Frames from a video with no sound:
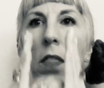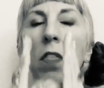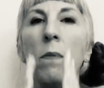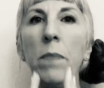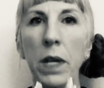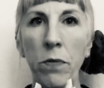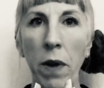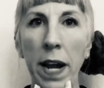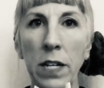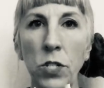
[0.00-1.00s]
the mid
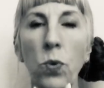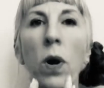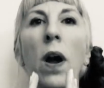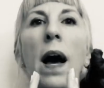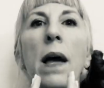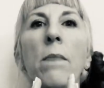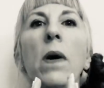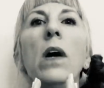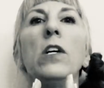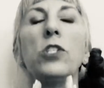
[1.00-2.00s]
range where I am
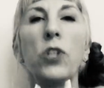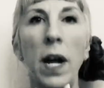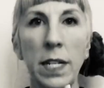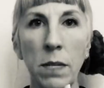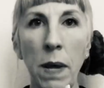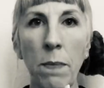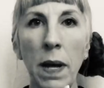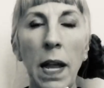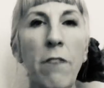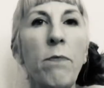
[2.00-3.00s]
trying to make my
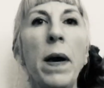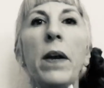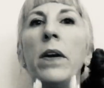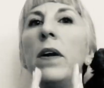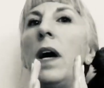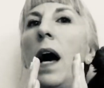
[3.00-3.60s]
life better.